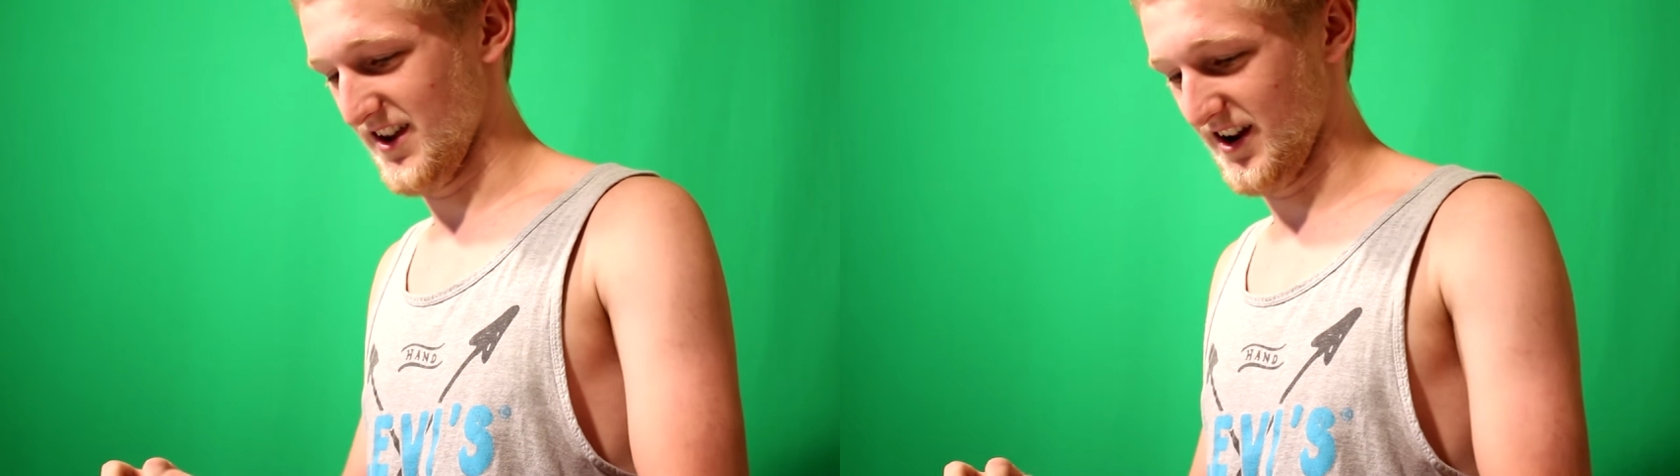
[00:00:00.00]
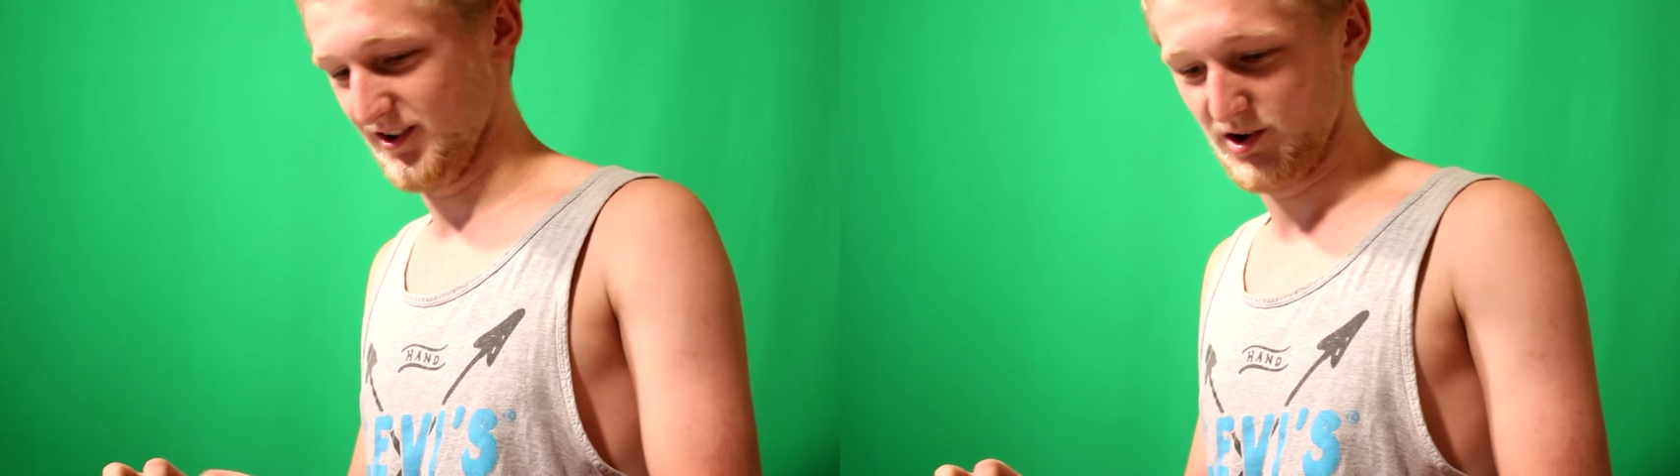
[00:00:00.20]

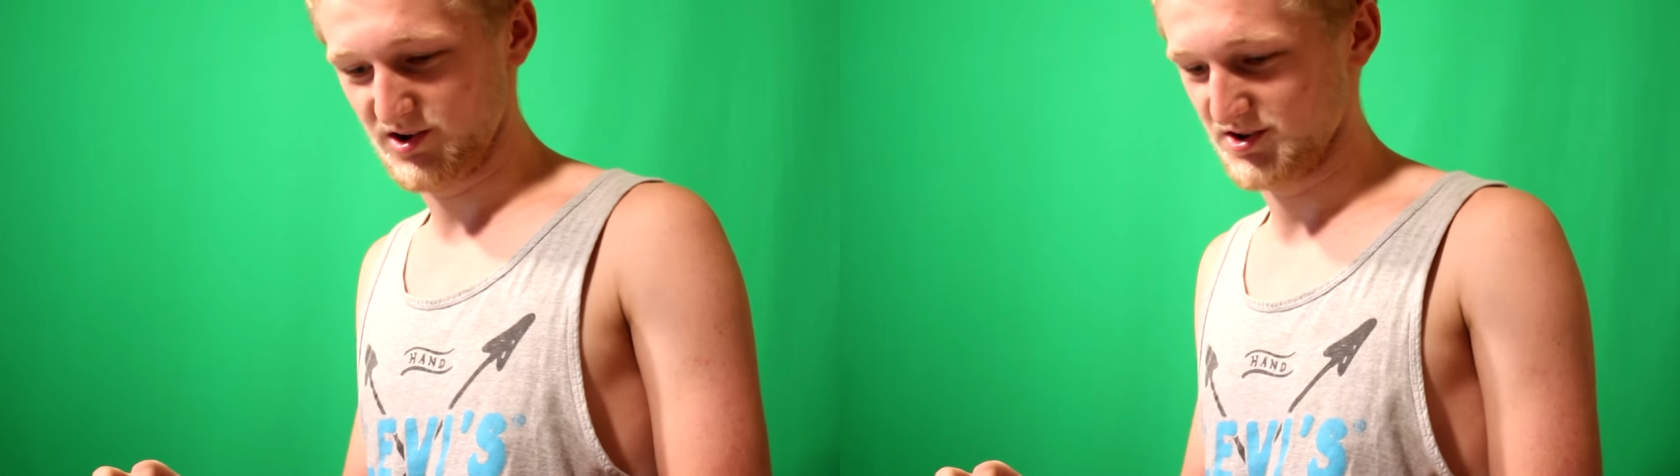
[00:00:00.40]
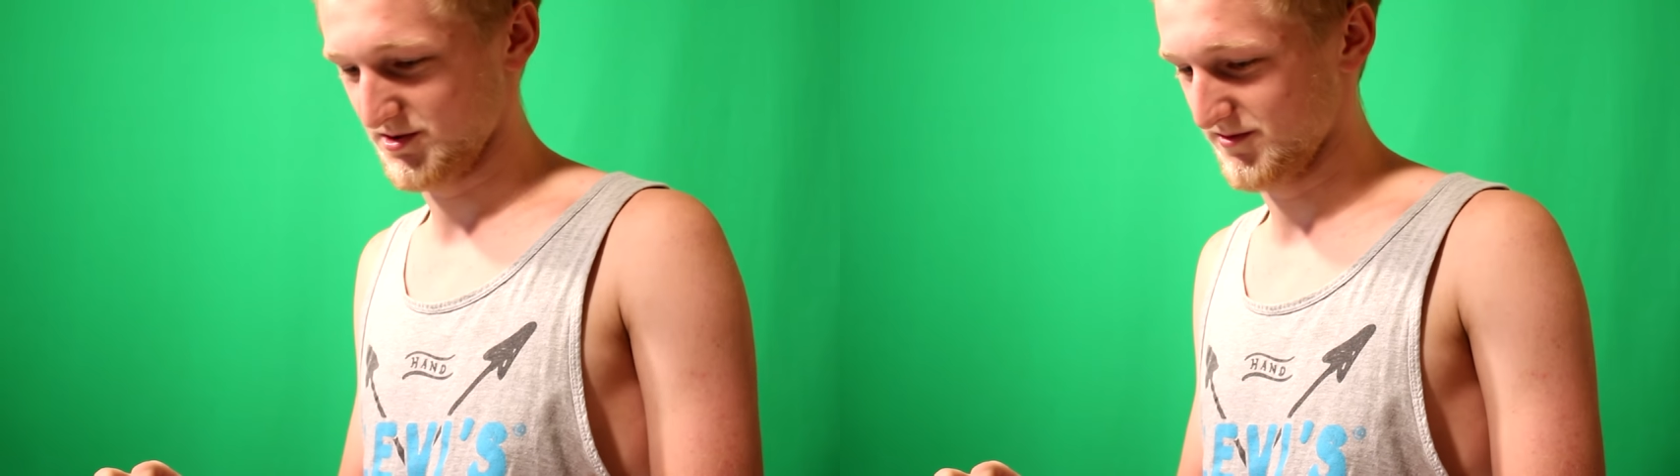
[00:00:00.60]
And it
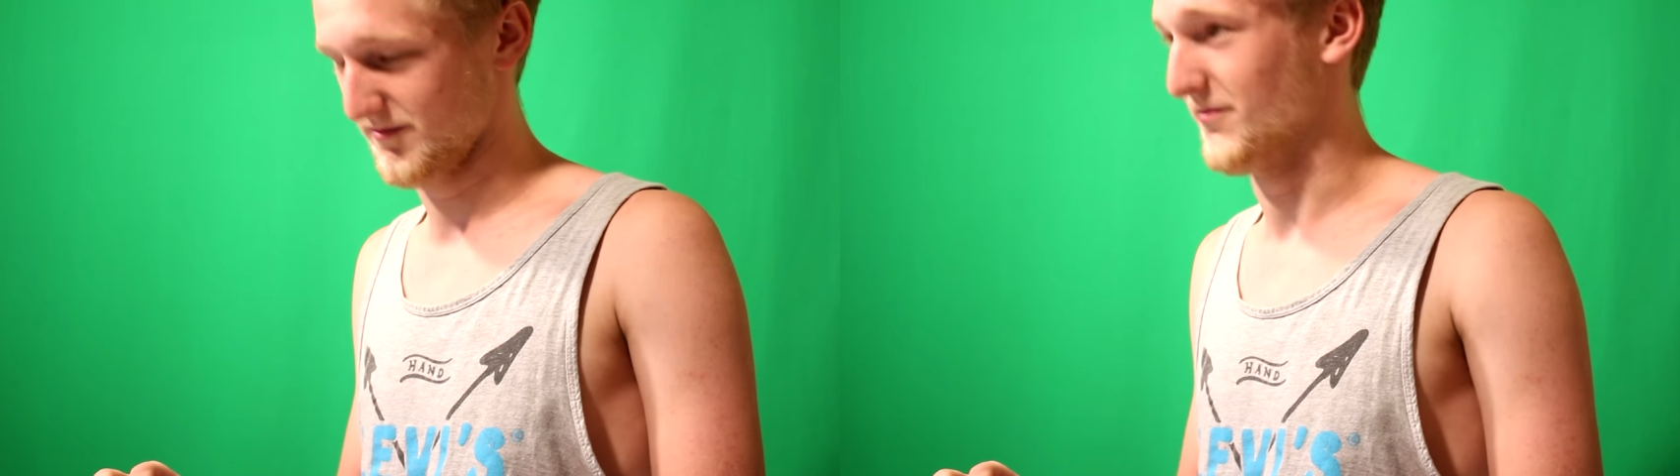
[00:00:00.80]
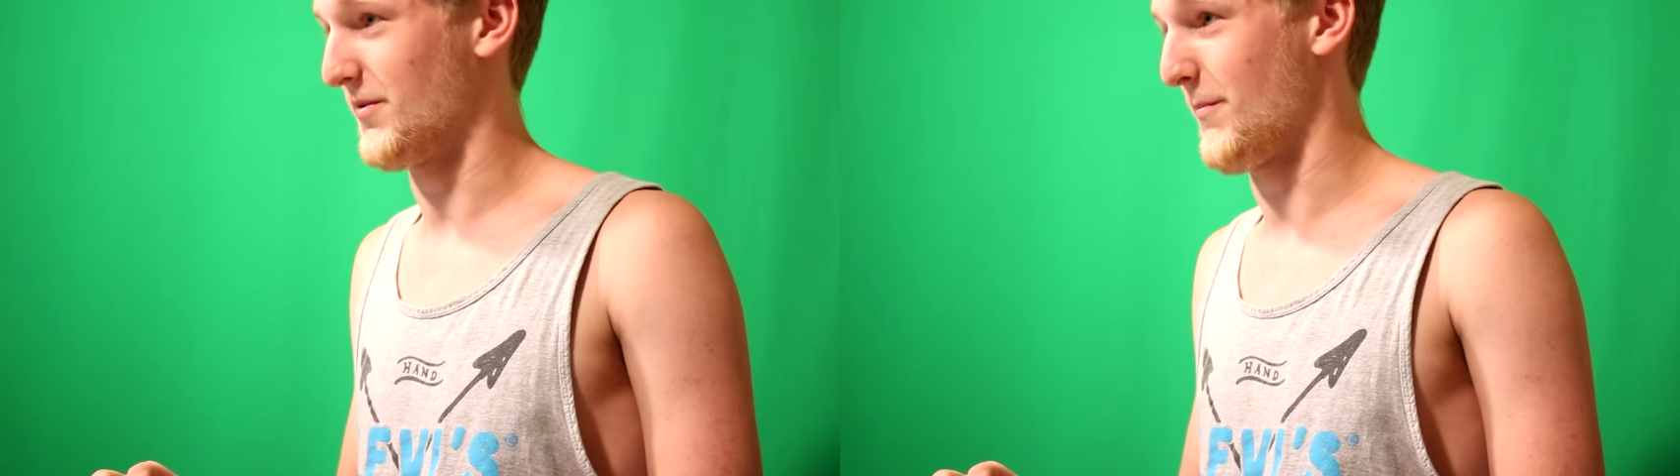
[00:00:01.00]
looks
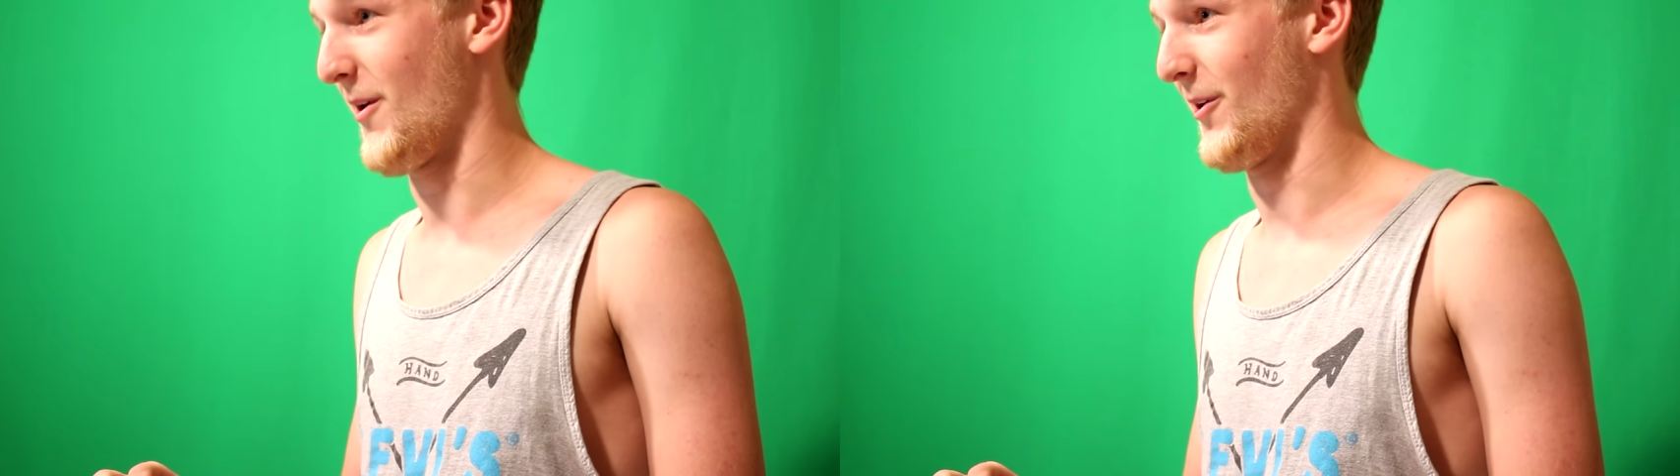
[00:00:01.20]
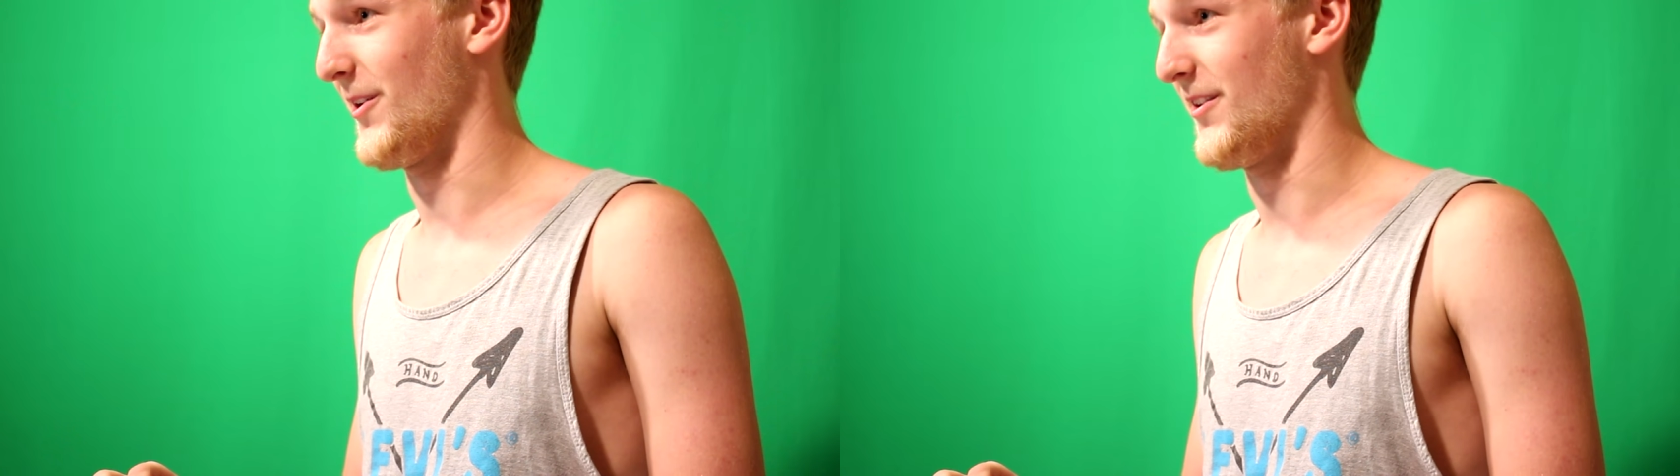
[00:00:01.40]
the
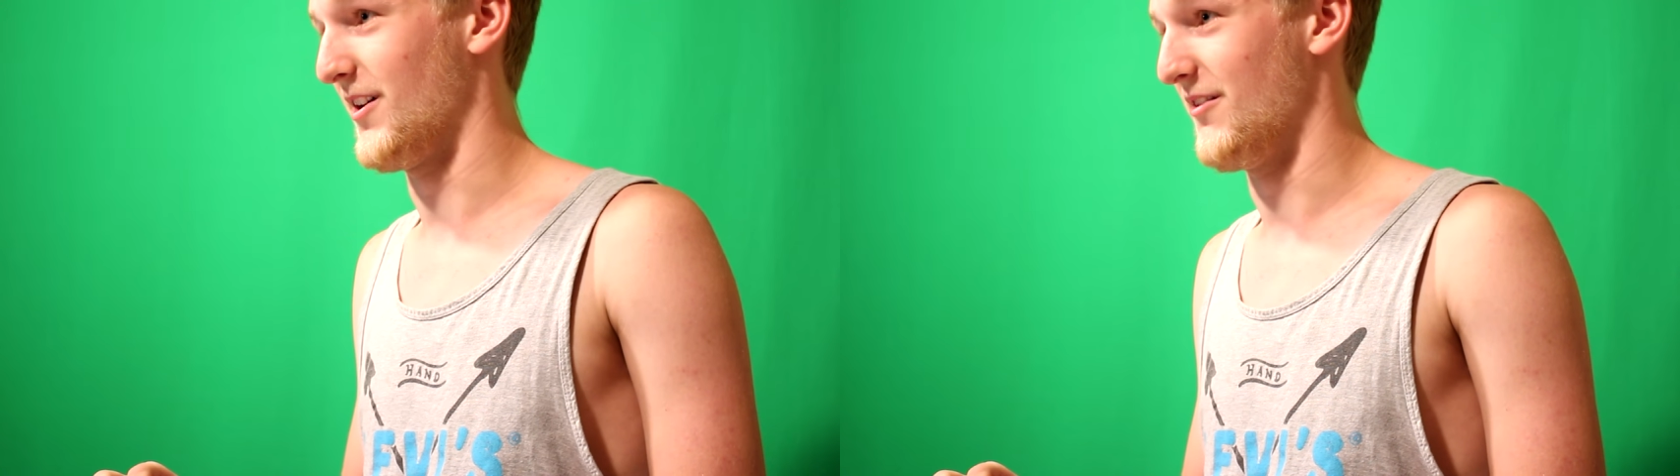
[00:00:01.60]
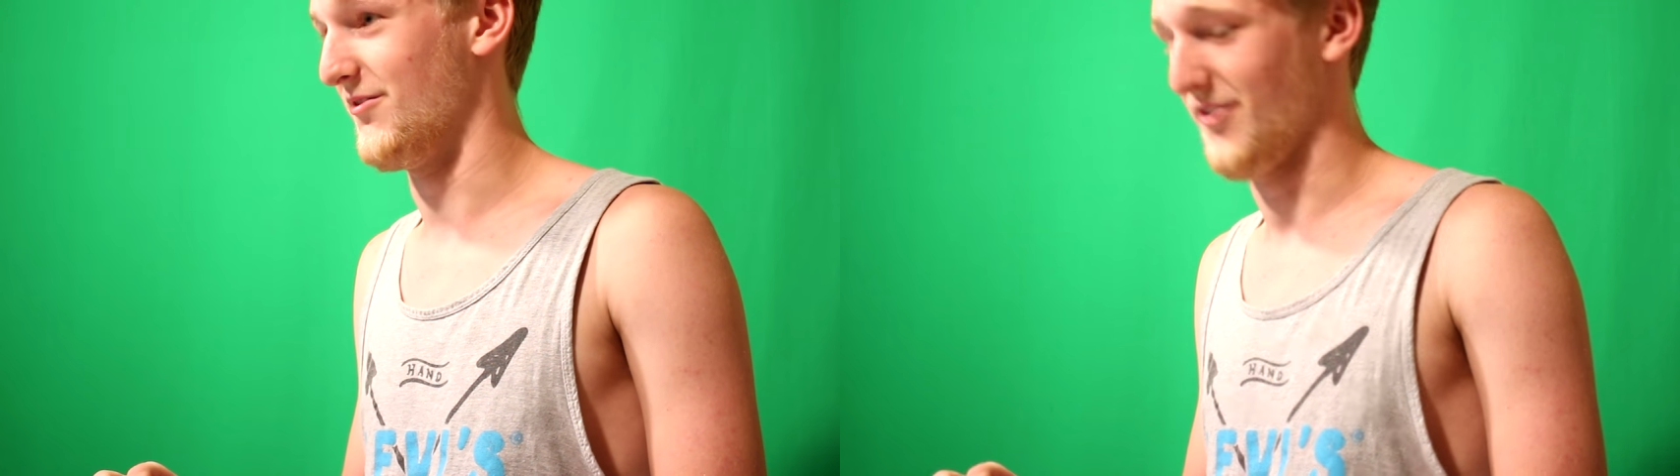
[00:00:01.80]
part
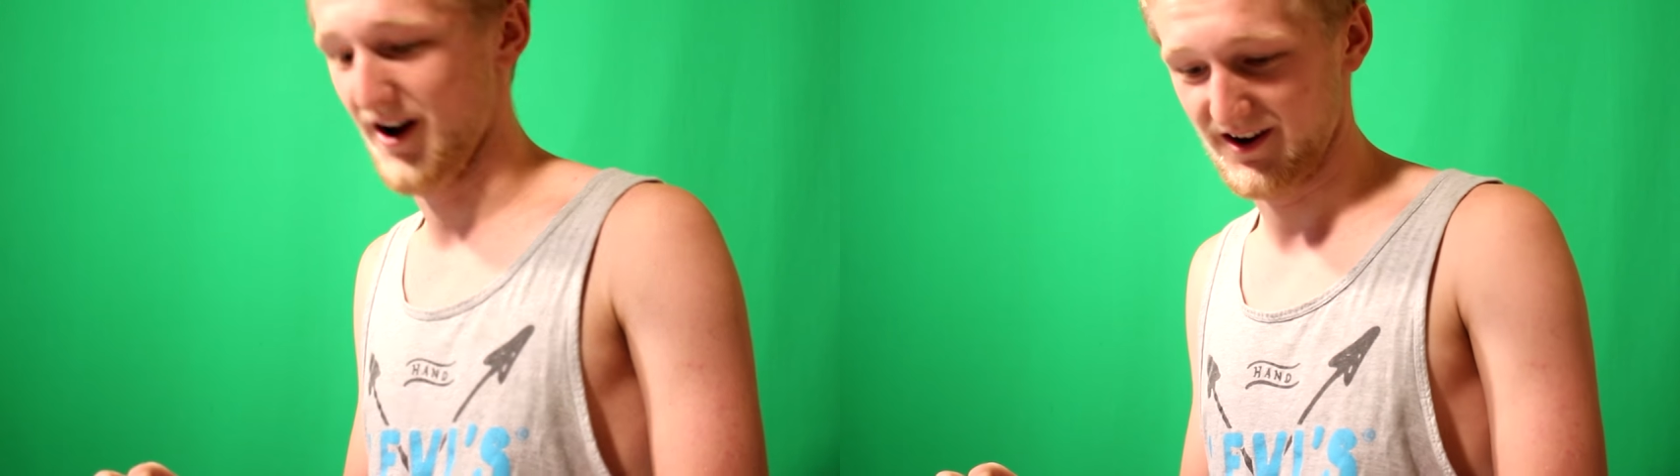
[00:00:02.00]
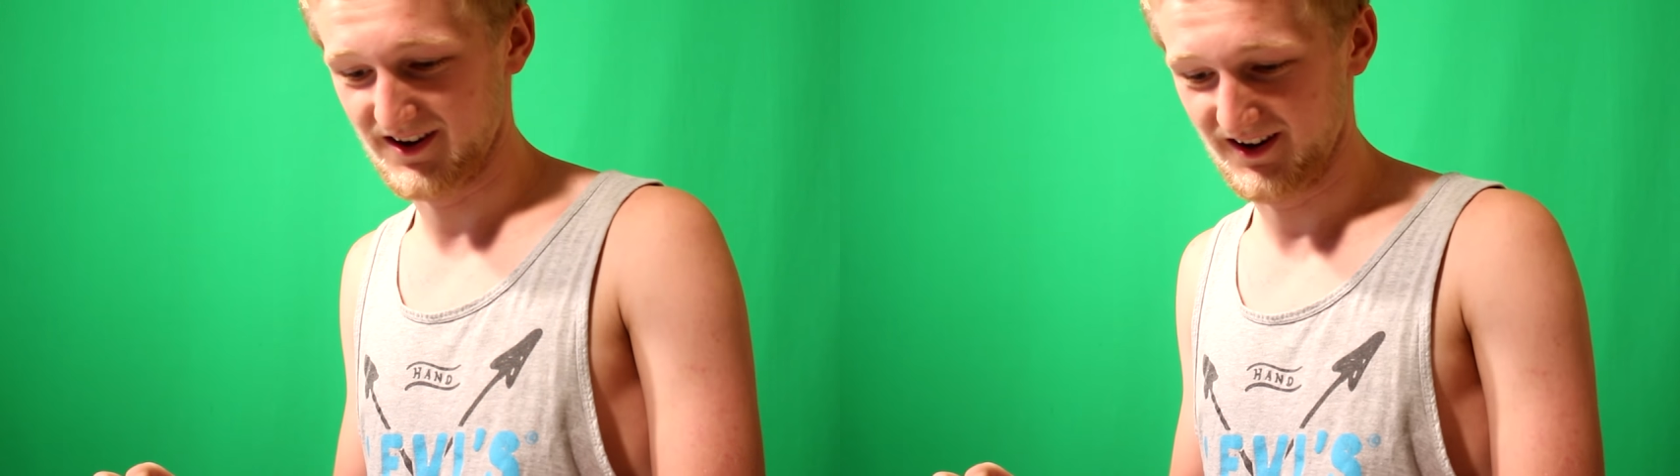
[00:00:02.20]
of
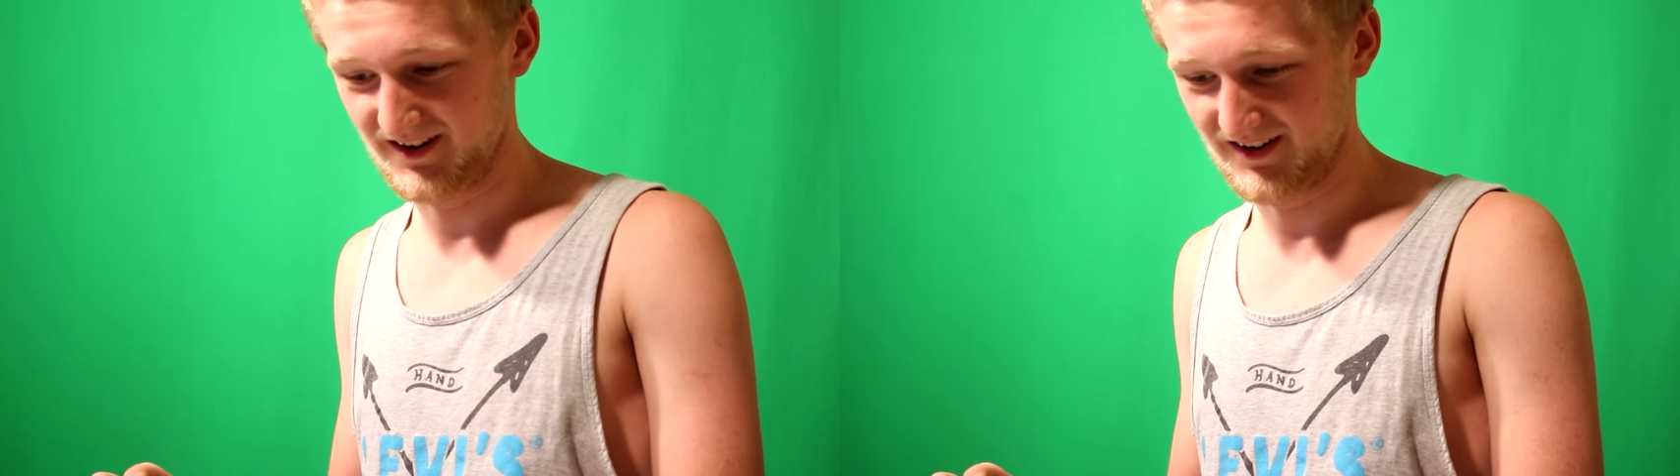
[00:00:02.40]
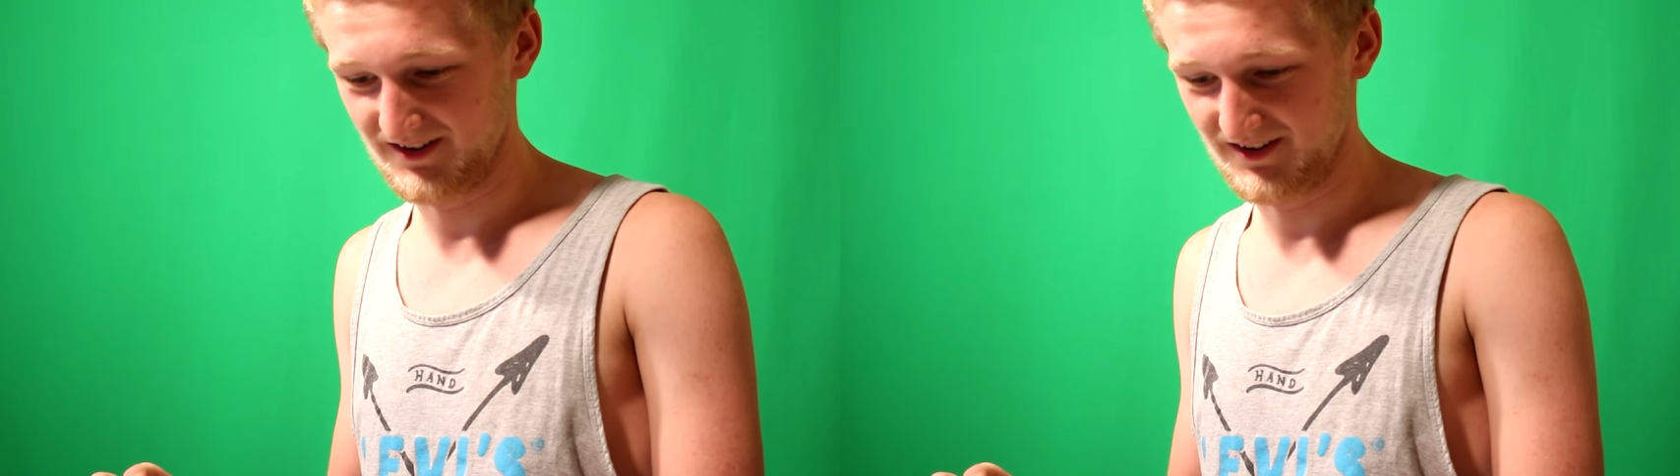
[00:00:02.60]
hiking.